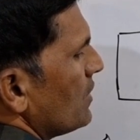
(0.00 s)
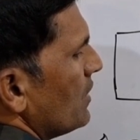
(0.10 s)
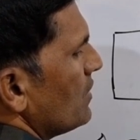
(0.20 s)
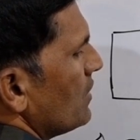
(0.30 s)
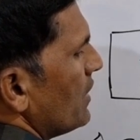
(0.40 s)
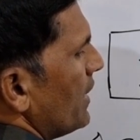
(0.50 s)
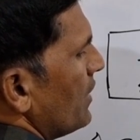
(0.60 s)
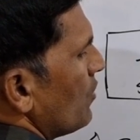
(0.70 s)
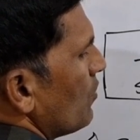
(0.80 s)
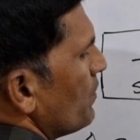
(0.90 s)
change in
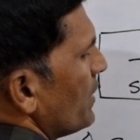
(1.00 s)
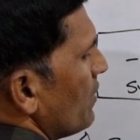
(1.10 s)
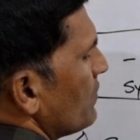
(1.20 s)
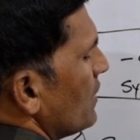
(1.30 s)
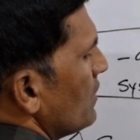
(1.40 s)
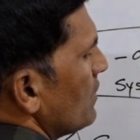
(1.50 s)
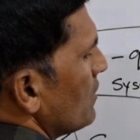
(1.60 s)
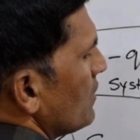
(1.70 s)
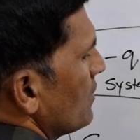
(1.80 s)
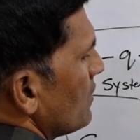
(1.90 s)
entropy of the
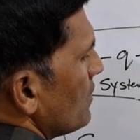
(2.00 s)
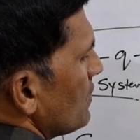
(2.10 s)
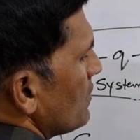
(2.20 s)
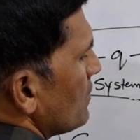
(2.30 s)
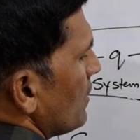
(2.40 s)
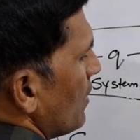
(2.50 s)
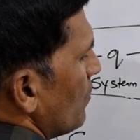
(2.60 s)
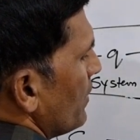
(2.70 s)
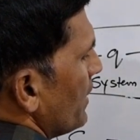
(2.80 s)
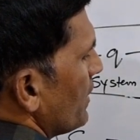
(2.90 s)

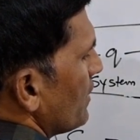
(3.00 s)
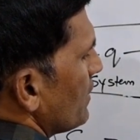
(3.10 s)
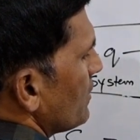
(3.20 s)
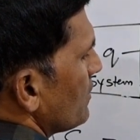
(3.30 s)
surrounding.